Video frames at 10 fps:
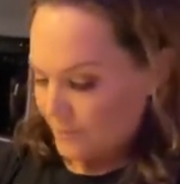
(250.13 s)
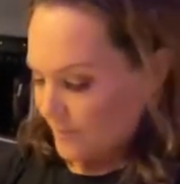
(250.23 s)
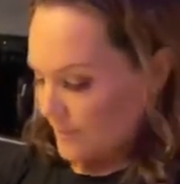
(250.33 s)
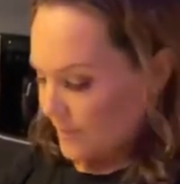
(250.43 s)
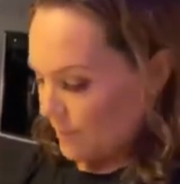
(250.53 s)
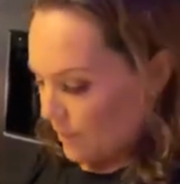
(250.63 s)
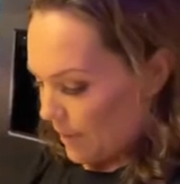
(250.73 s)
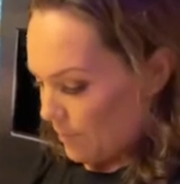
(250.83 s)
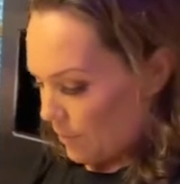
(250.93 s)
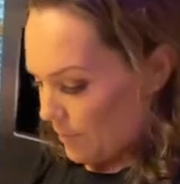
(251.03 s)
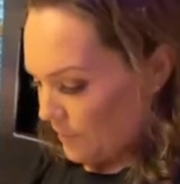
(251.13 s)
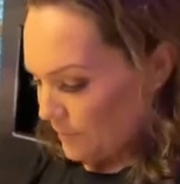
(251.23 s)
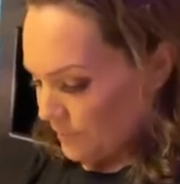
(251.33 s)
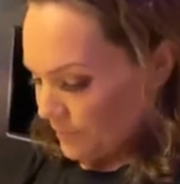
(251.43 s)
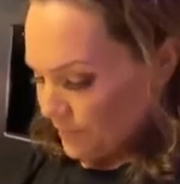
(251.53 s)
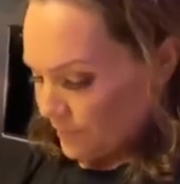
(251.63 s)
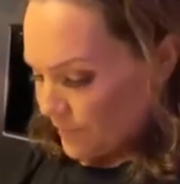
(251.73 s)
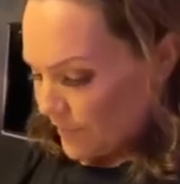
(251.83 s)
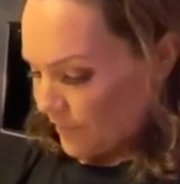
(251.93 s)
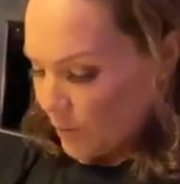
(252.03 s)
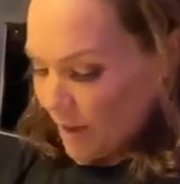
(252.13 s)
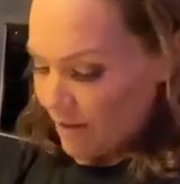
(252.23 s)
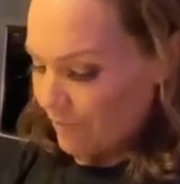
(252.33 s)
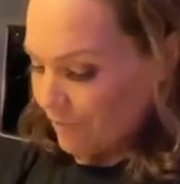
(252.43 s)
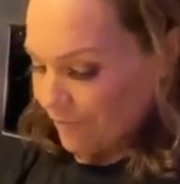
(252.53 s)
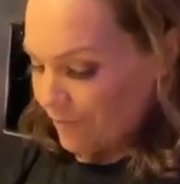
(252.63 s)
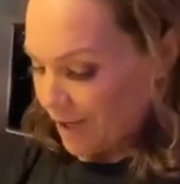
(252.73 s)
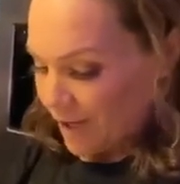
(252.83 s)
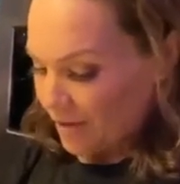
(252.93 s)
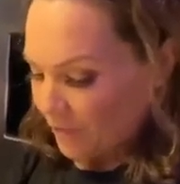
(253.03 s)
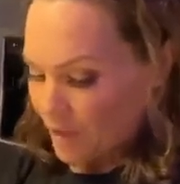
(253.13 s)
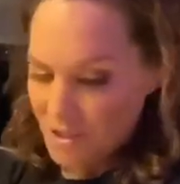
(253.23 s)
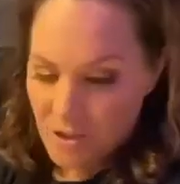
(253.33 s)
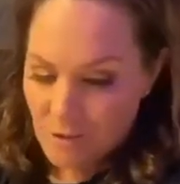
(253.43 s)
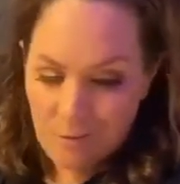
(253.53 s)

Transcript: Some pepper. If you have fresh